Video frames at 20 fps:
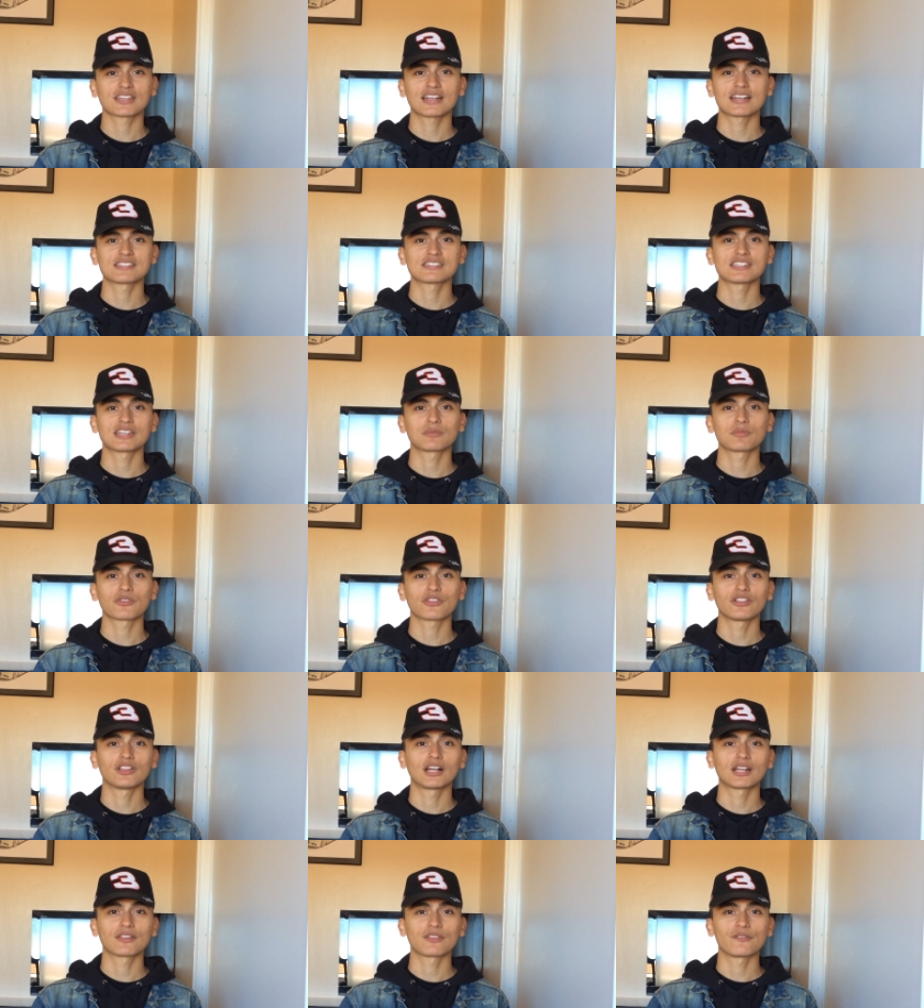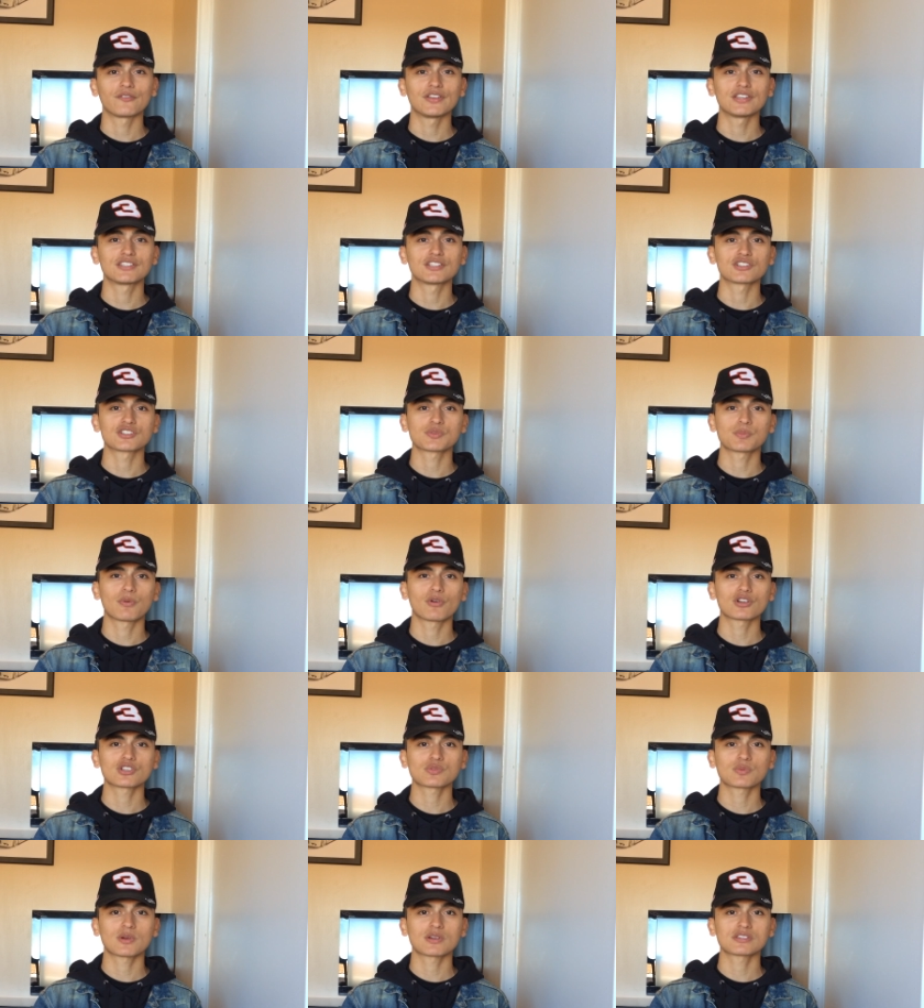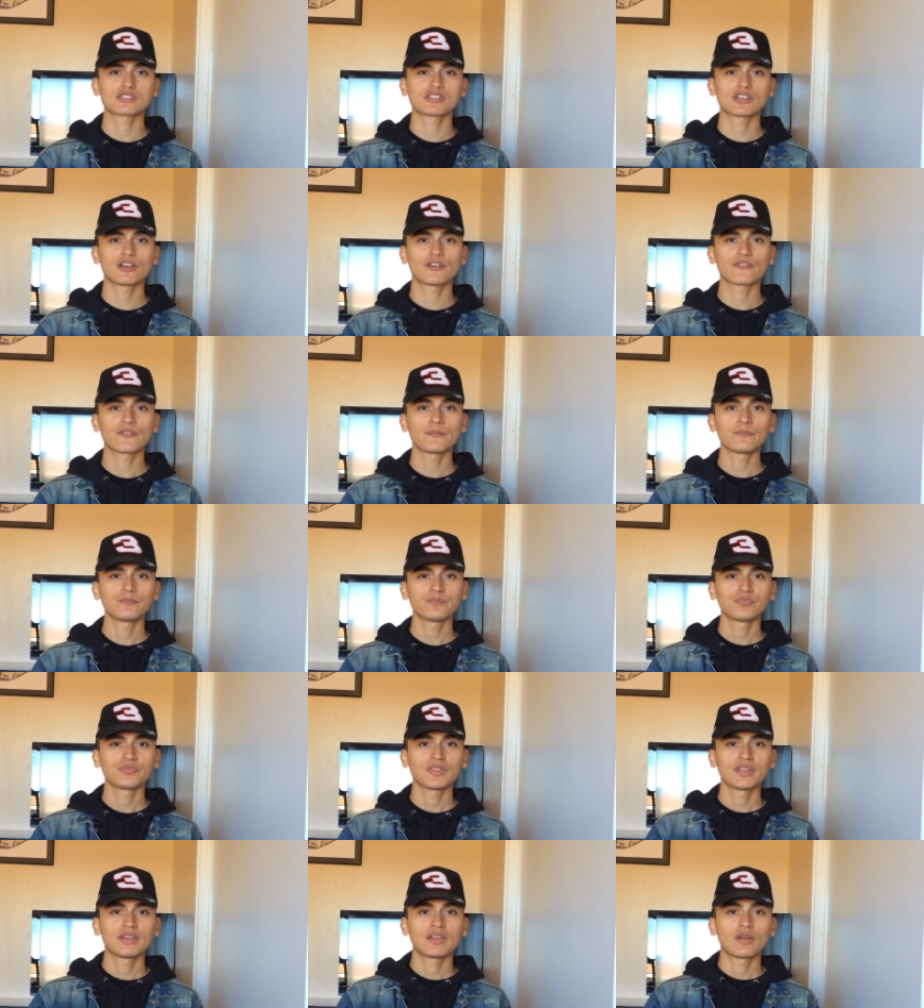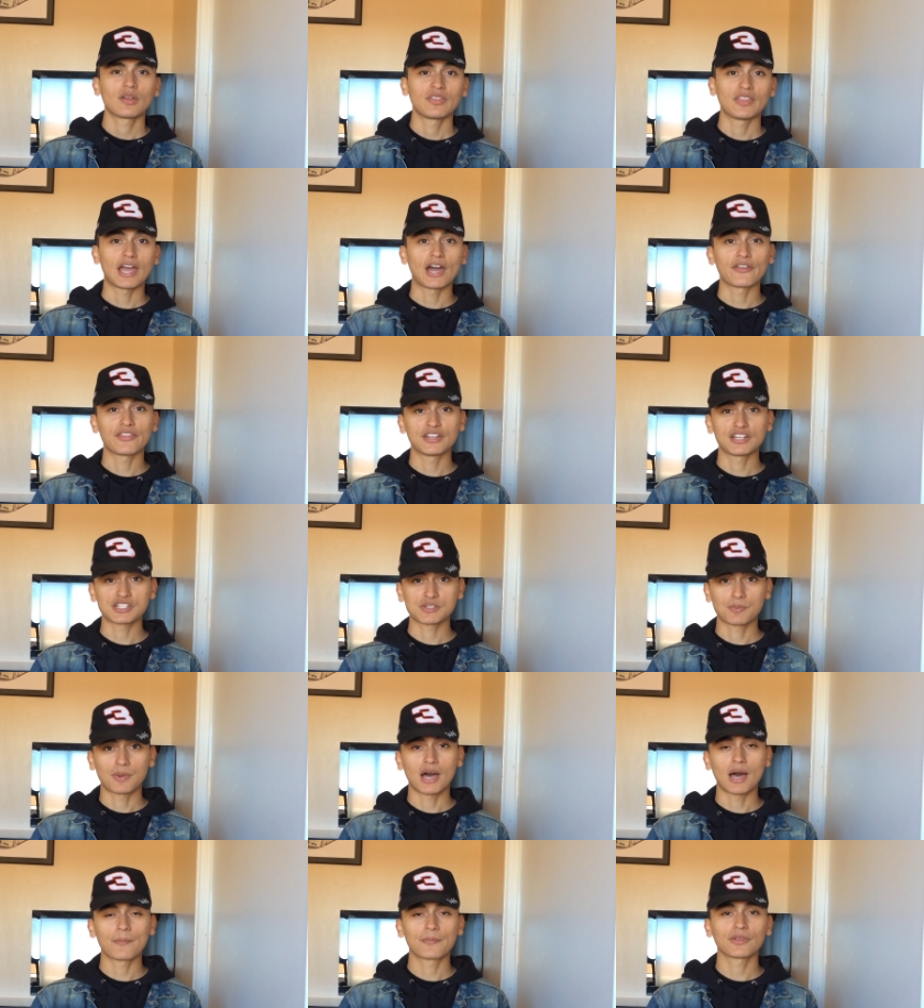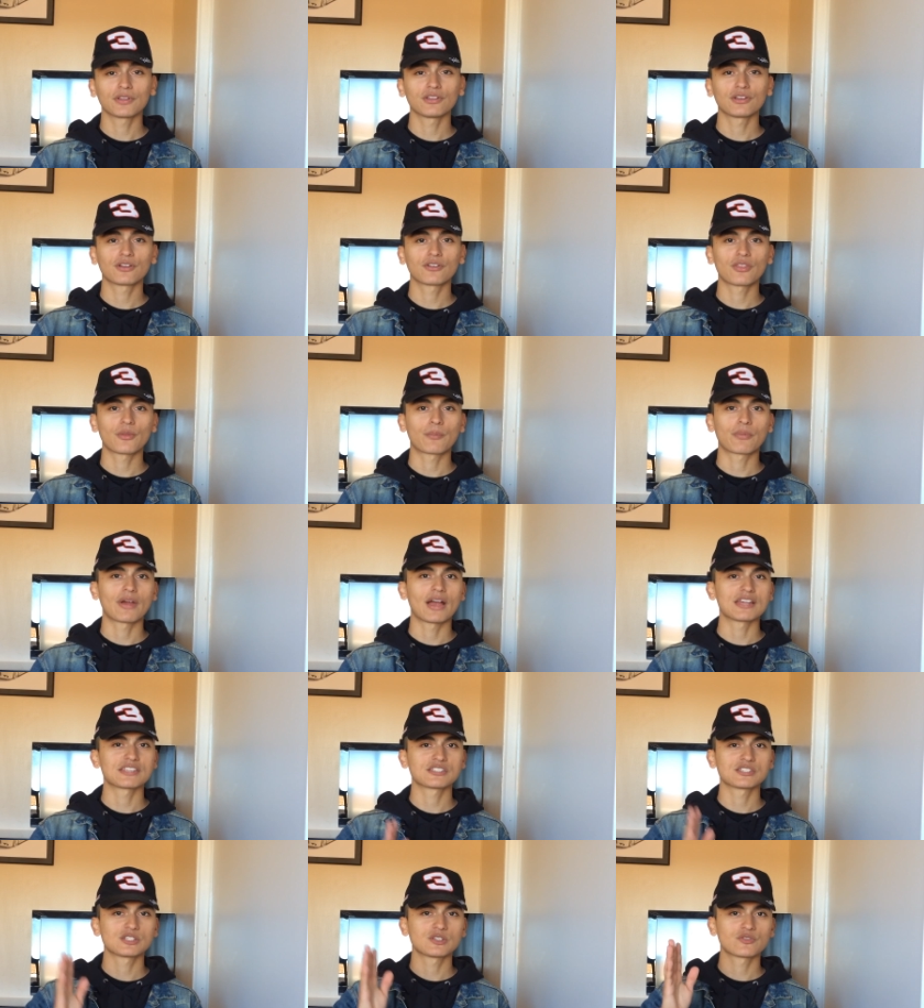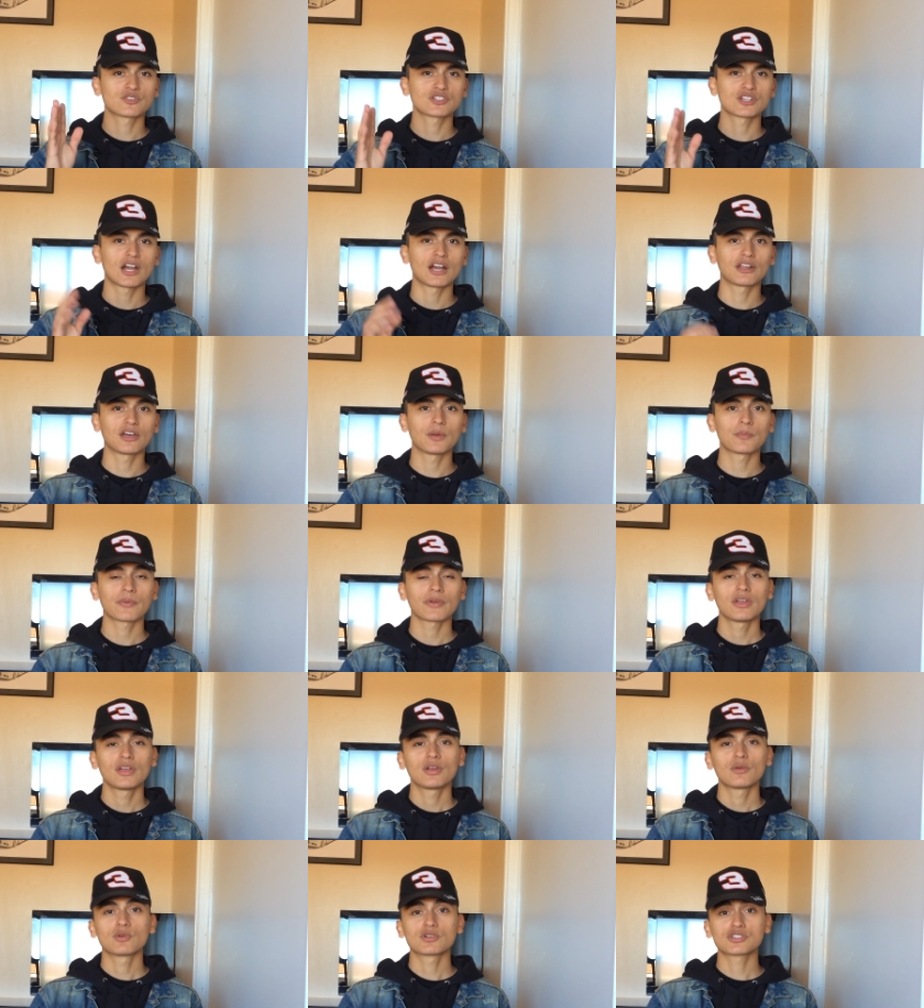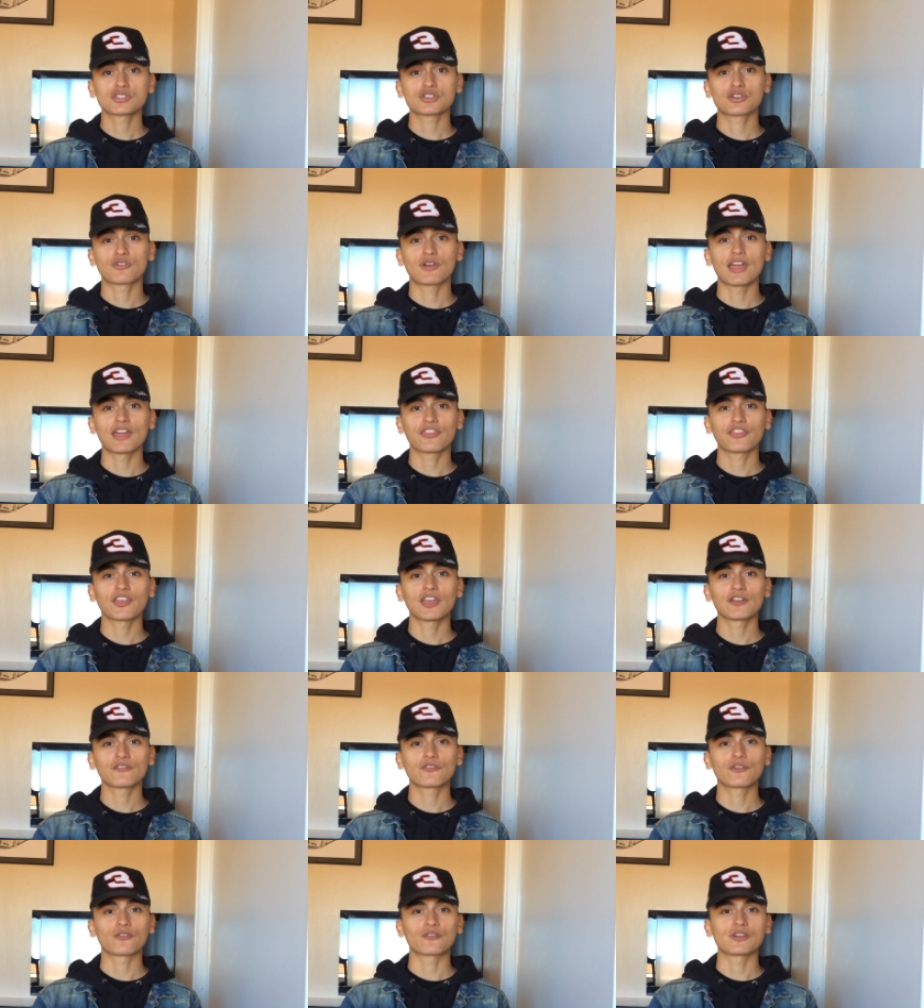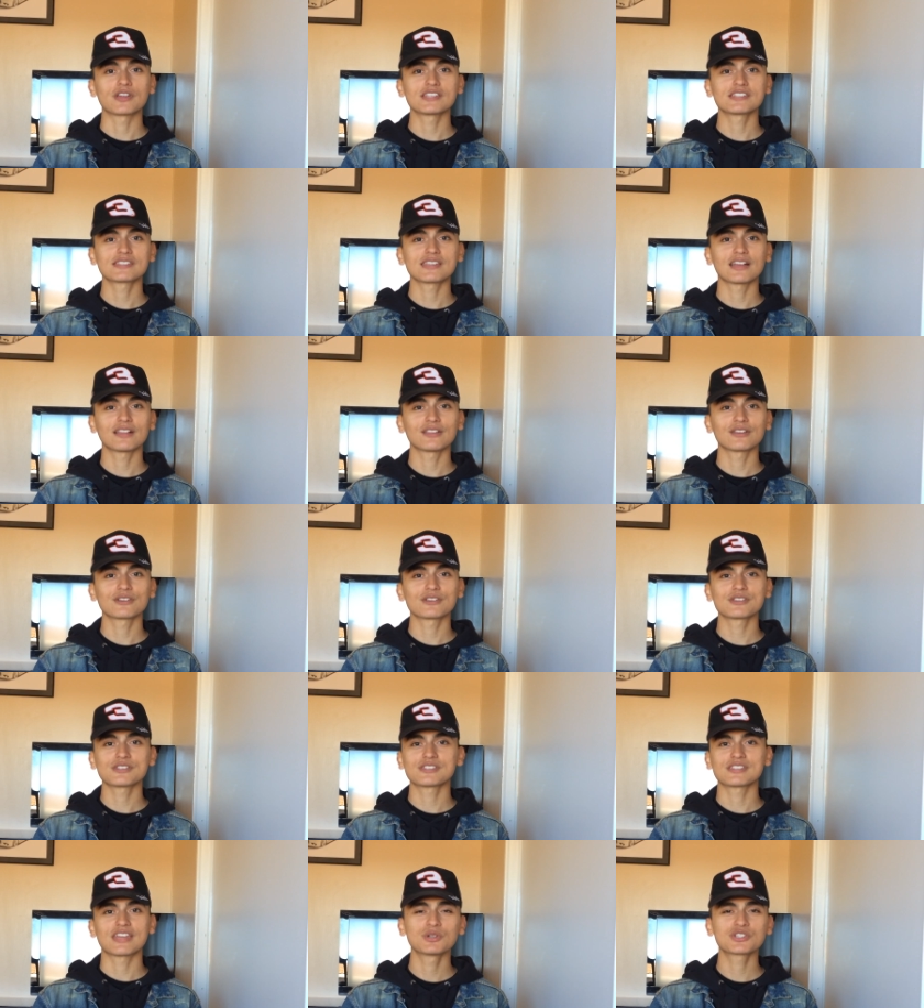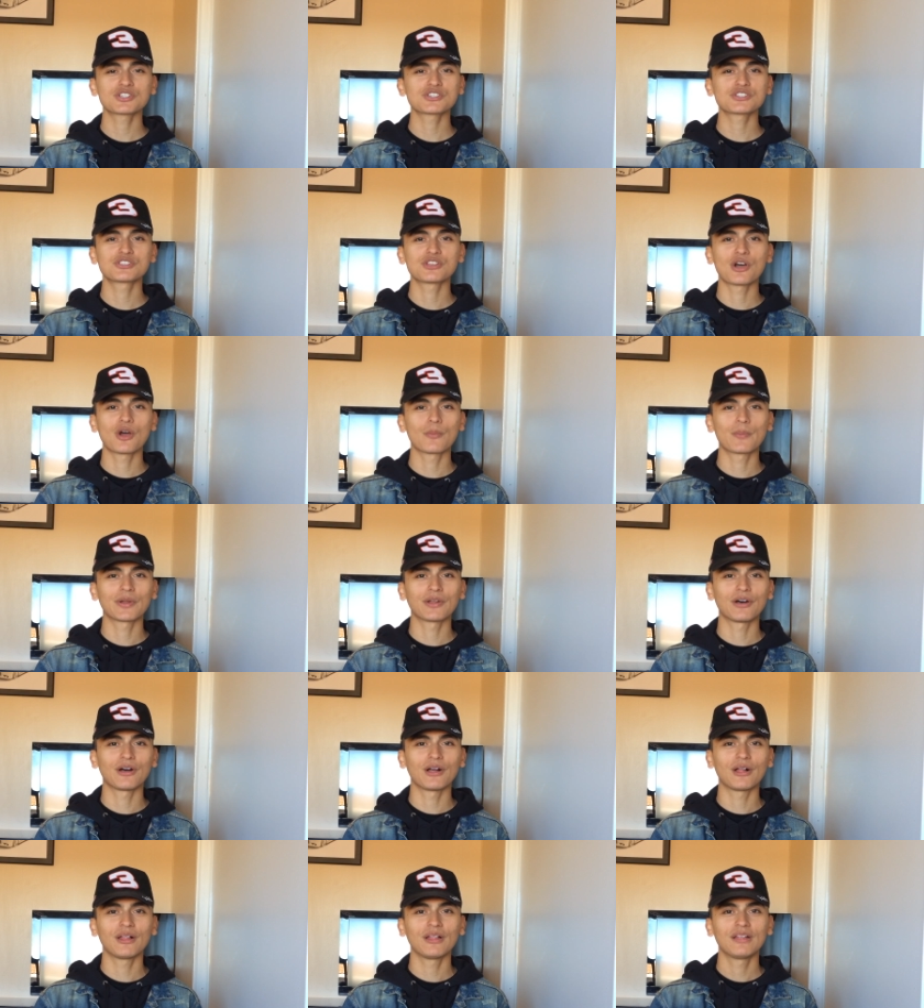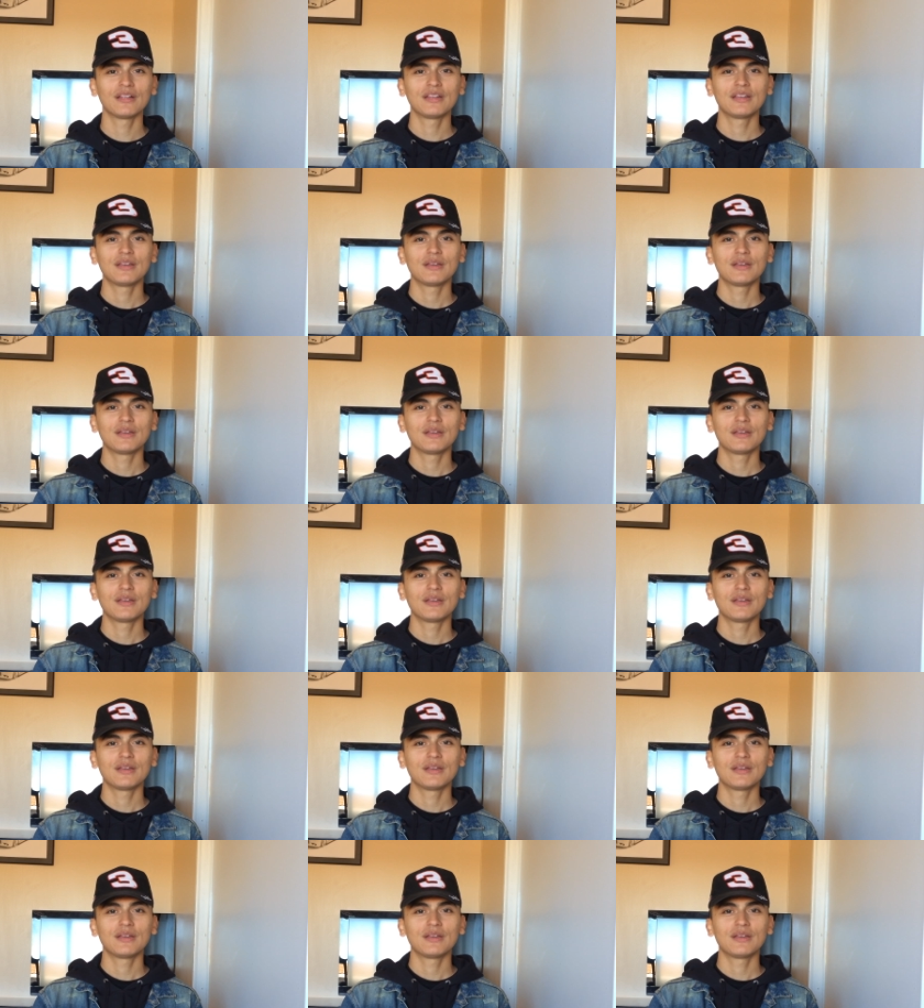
like I said with a lot of the vintage sportswear stuff, now that it's popular, the prices have shot up, which is a great thing for resellers, which is dope and all.